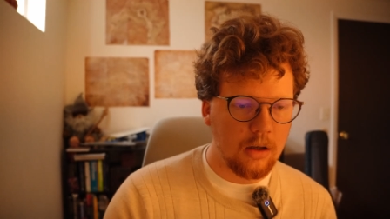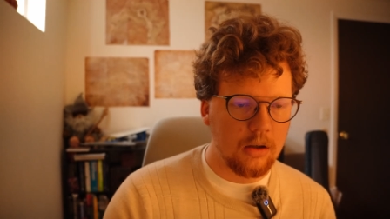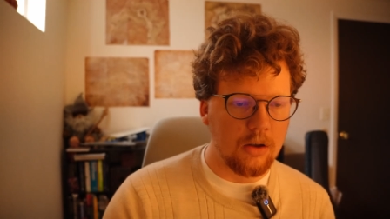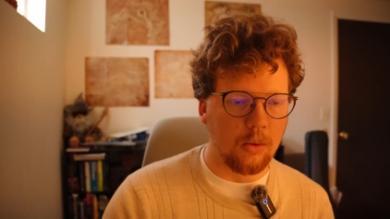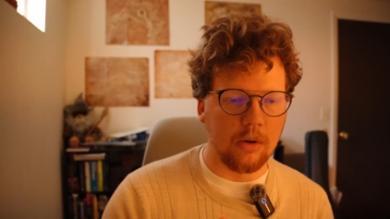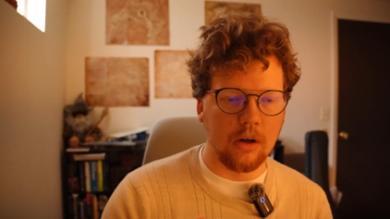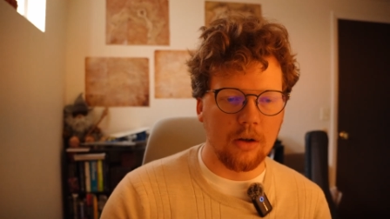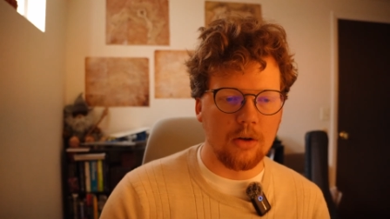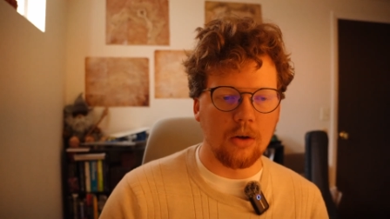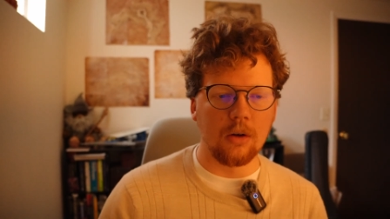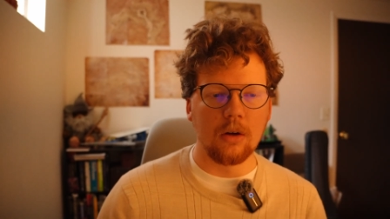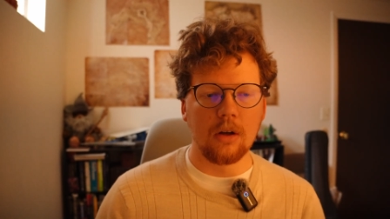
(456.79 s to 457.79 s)
So we're going to
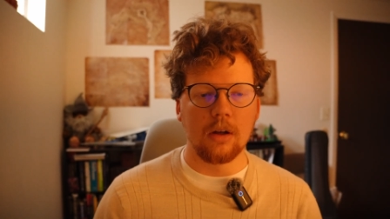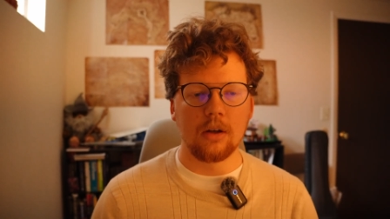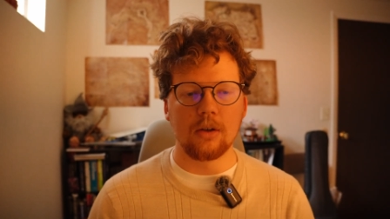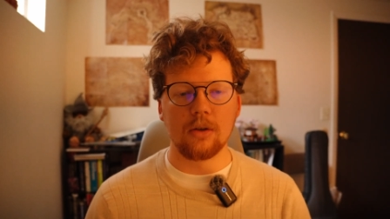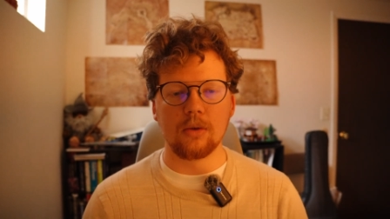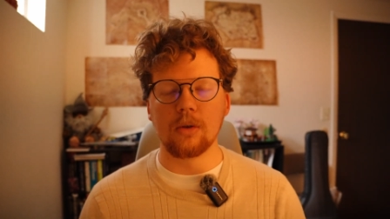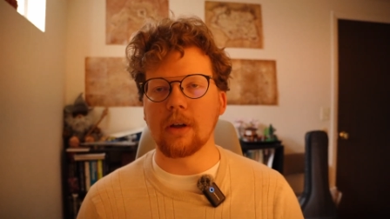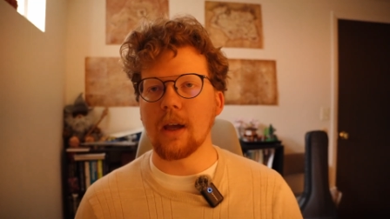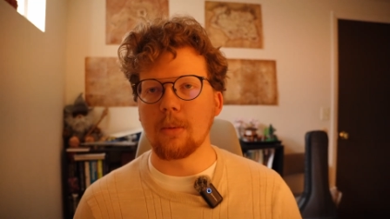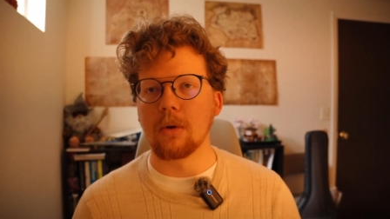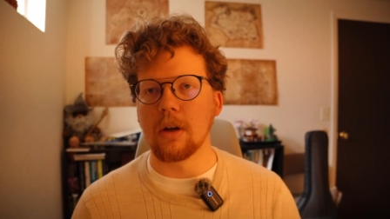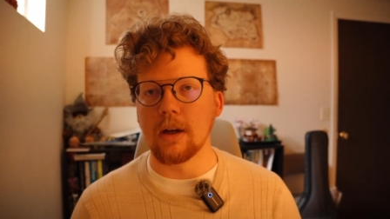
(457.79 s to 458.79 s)
turn to the
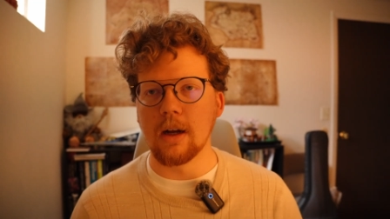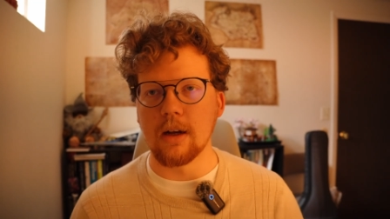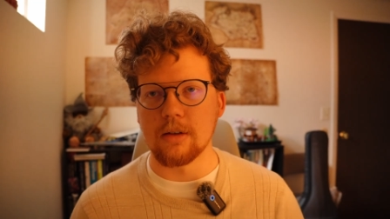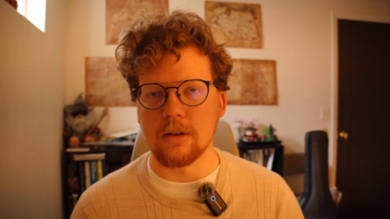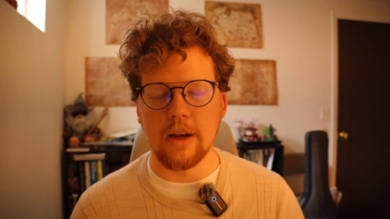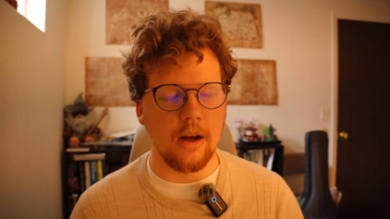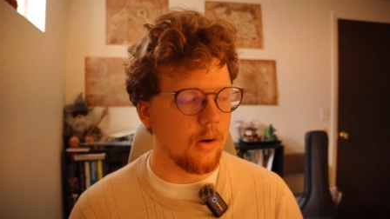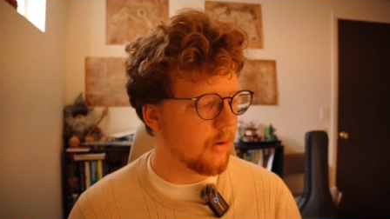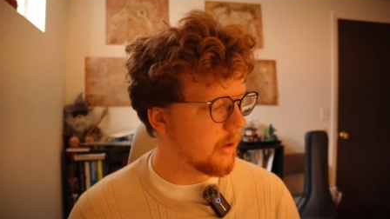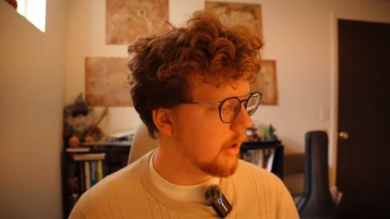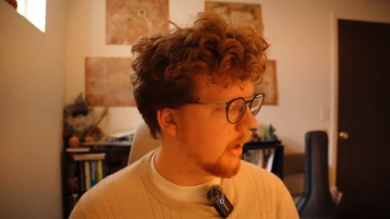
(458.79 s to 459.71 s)
Kebra Nagast now.